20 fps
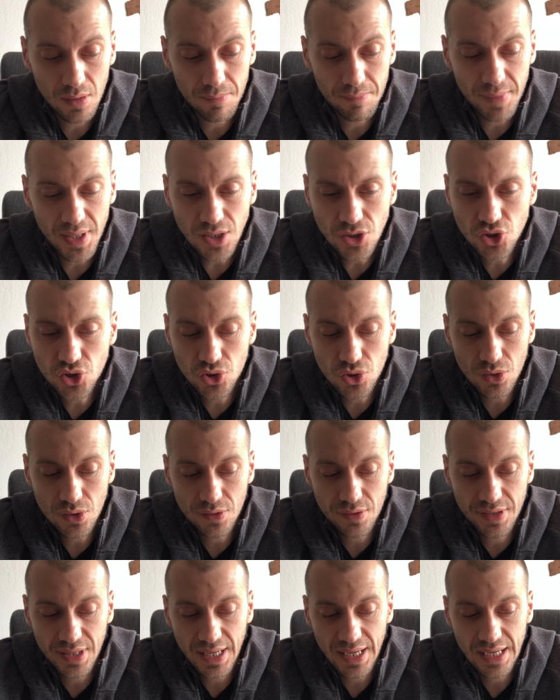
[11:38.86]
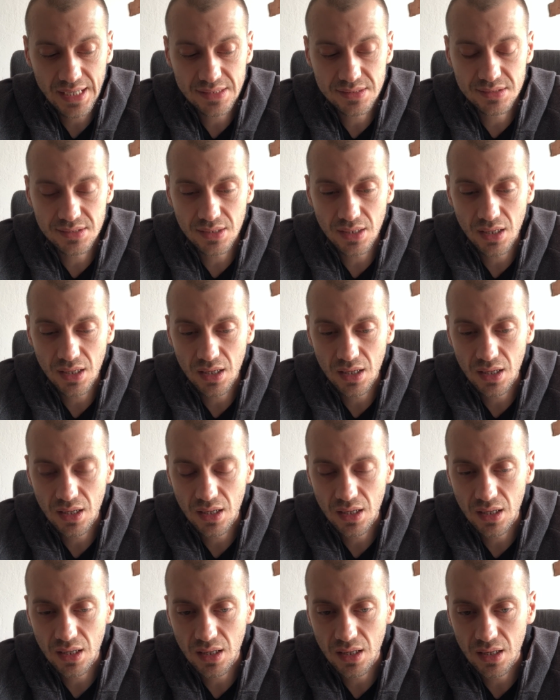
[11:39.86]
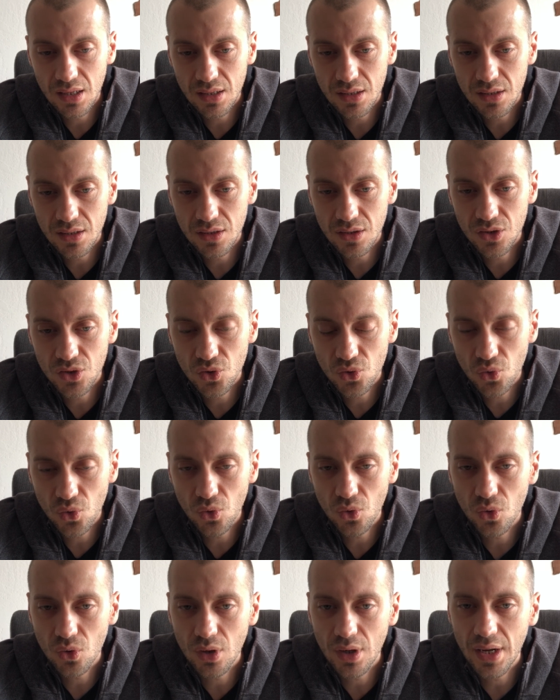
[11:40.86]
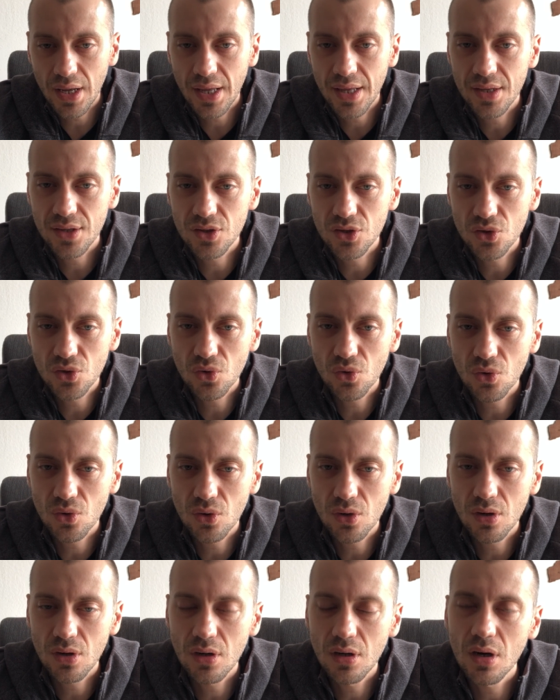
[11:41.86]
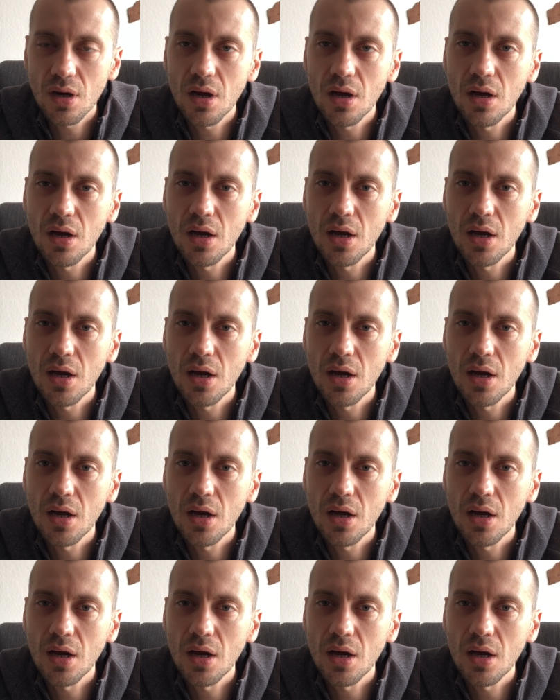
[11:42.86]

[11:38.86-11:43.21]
make sure that you and your